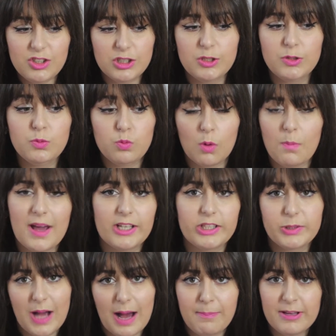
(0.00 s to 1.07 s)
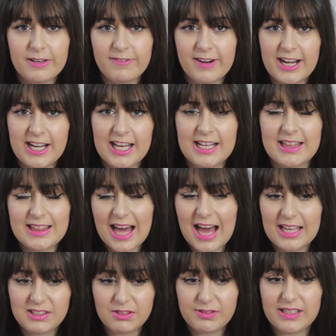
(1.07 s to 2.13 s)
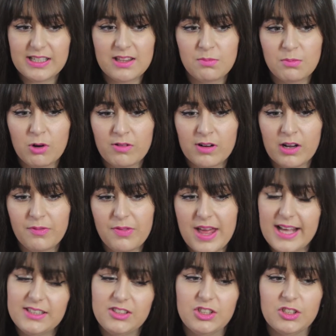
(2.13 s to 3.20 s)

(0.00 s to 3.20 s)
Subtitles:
do what makes you happy, really. That is really the moral of this.